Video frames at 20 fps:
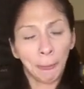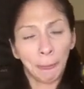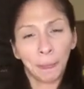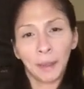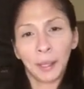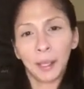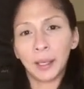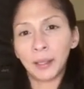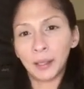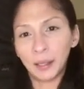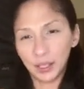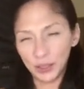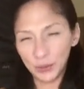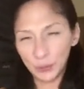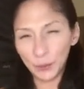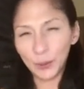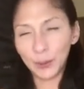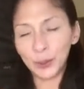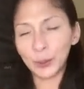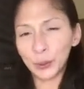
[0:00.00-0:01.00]
in this
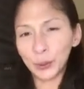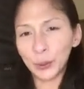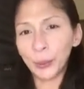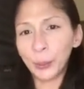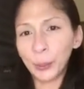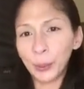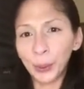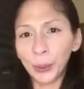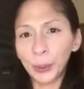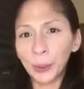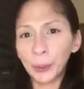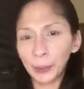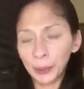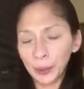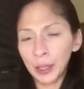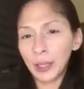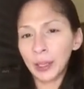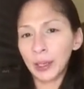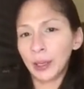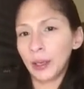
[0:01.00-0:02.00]
physical world,
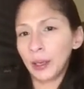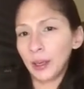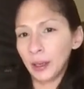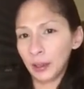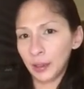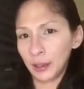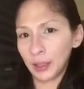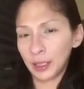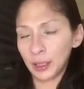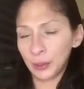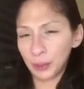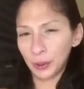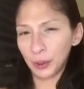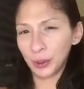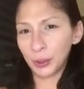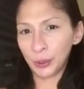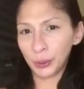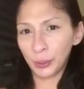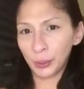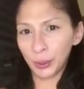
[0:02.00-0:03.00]
in the spiritual
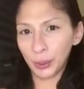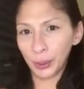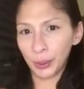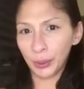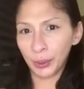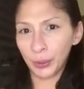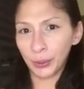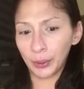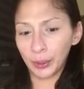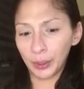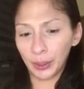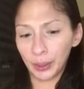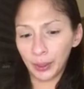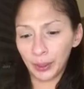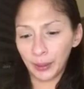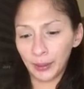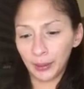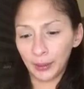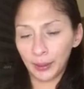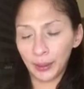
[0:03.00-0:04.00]
world,
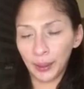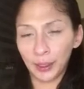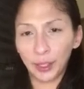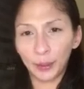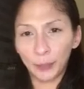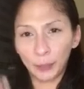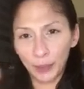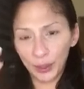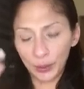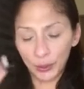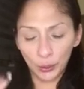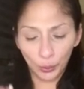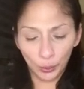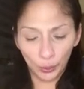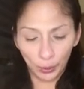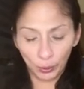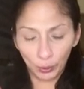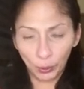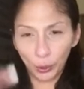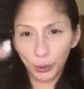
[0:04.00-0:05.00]
and in your mental world.
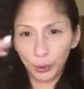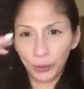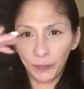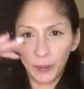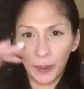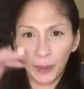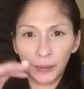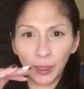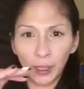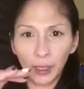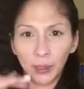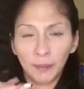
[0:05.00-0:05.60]
You're very